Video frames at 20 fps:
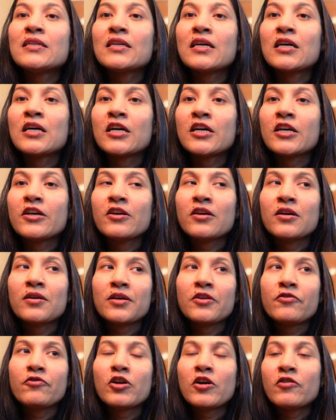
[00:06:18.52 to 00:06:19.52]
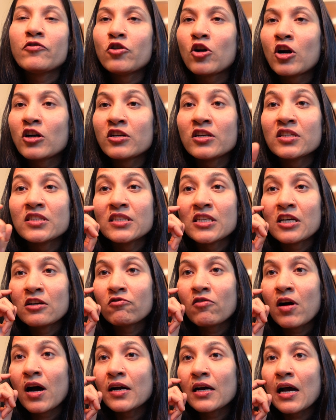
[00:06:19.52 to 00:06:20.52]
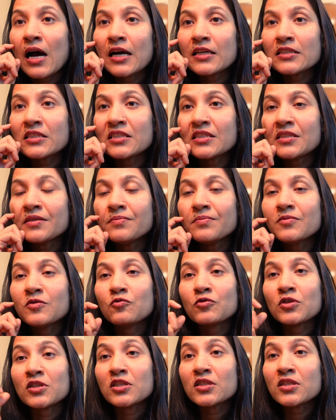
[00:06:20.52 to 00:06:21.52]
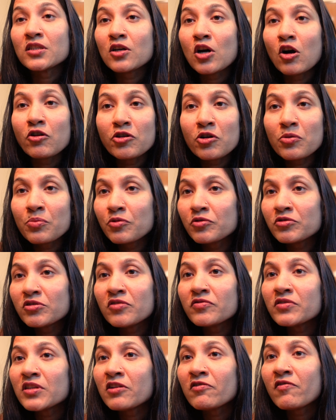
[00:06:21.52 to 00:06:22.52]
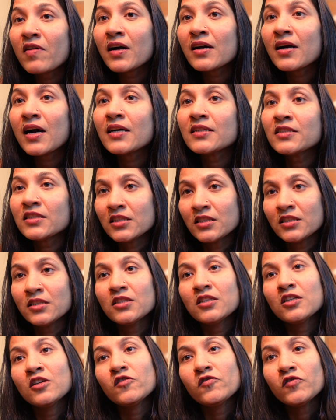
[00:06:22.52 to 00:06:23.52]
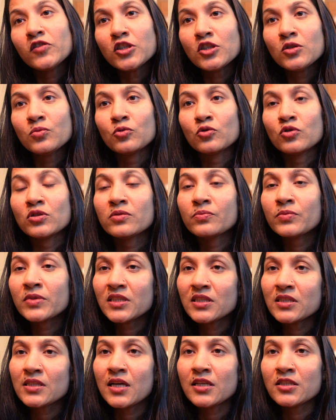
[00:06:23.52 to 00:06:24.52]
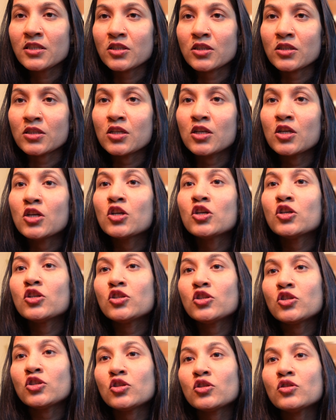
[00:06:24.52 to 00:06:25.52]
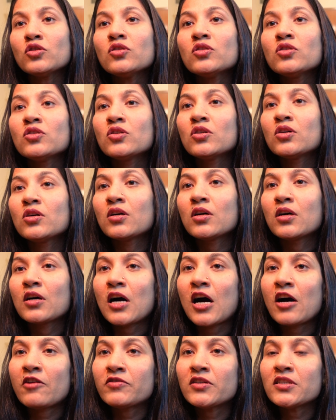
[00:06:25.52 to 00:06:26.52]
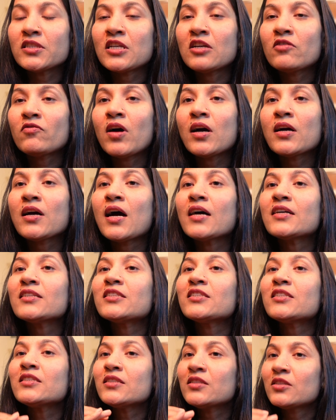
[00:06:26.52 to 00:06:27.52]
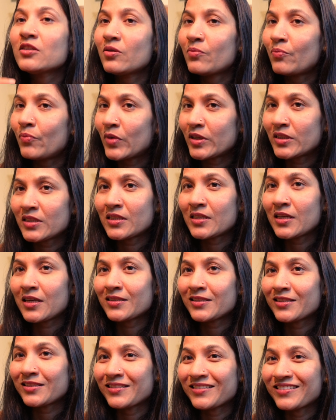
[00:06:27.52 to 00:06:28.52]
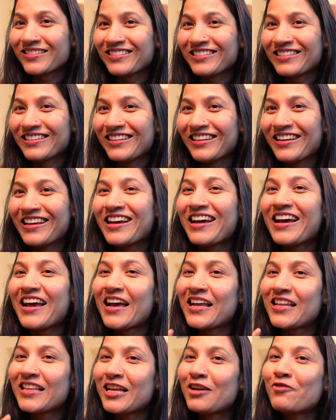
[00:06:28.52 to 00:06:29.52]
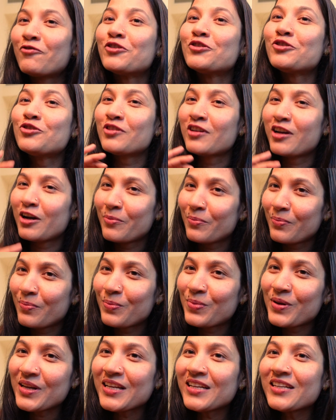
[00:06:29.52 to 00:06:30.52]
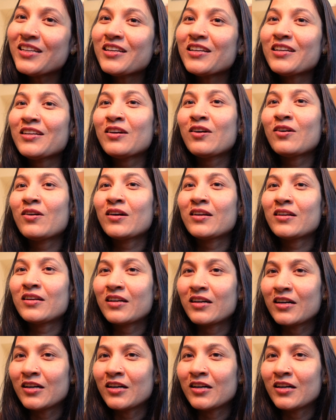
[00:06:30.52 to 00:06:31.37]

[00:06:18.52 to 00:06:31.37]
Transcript: if you have taught Sarvangasana, what is the counter pose of Sarvangasana? Fish pose, Matsyasana. So, after Sarvangasana, Matsyasana. And then once you complete your